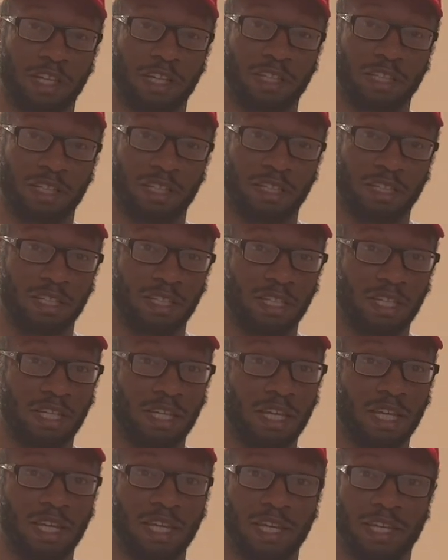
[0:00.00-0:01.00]
I think
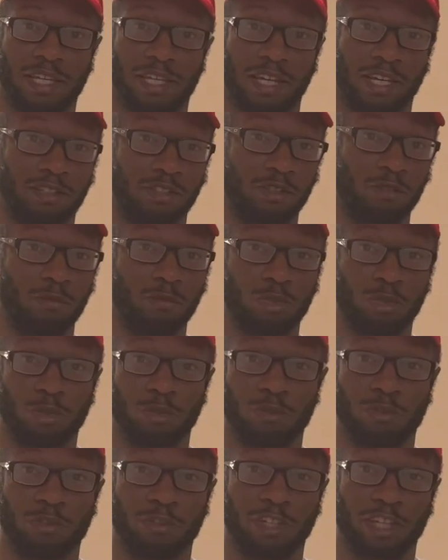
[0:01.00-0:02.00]
he has a
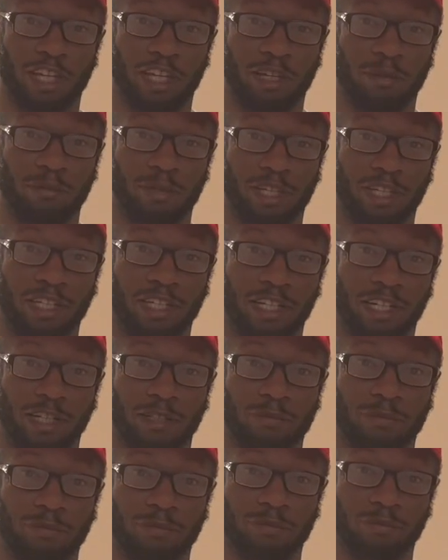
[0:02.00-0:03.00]
beautiful game and
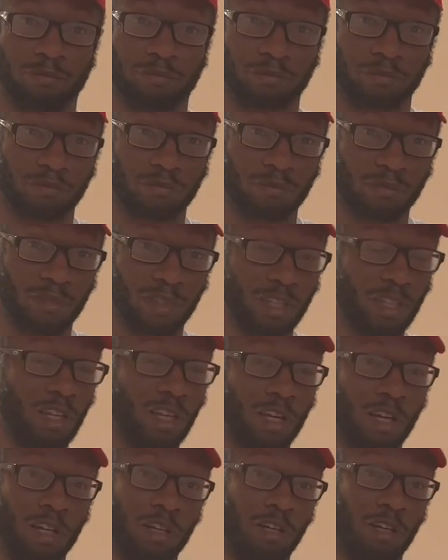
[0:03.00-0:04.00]

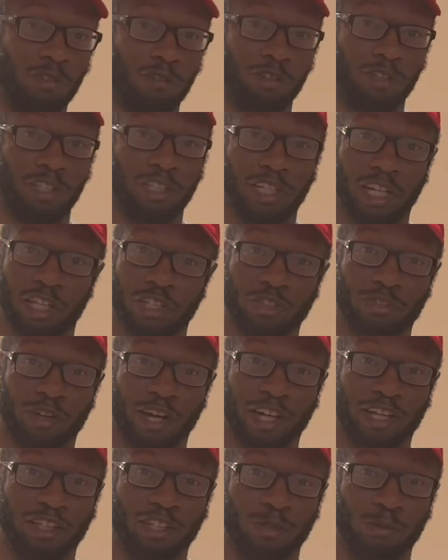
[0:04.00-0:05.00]
a really nice
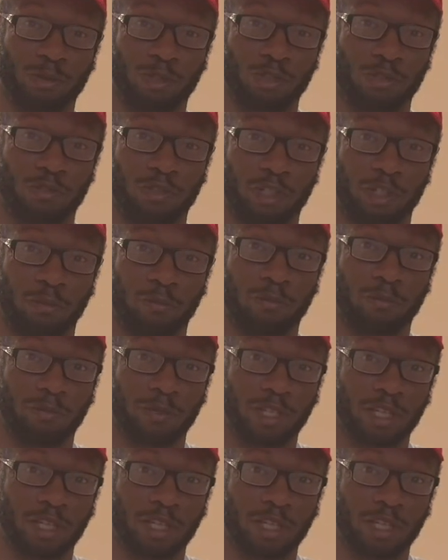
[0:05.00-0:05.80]
racket that works for him.